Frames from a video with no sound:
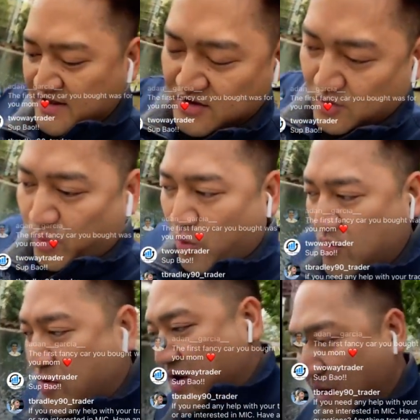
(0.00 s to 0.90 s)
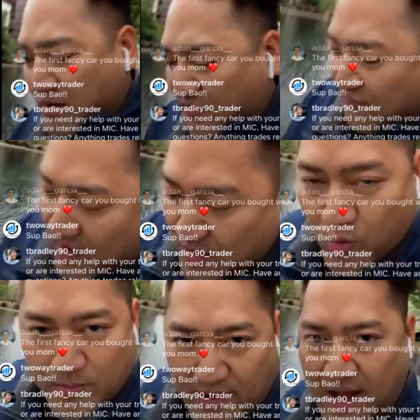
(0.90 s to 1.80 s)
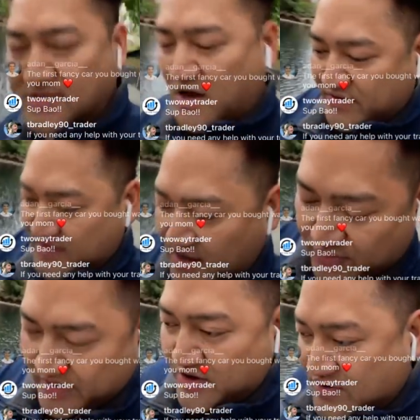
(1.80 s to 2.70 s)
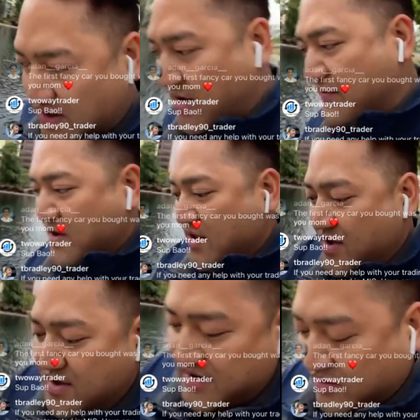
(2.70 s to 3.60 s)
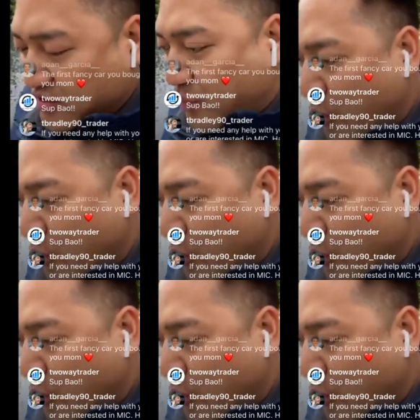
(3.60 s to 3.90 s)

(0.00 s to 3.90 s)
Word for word: get it to the point where I'm gonna fucking work my ass off. It take three years off. Get to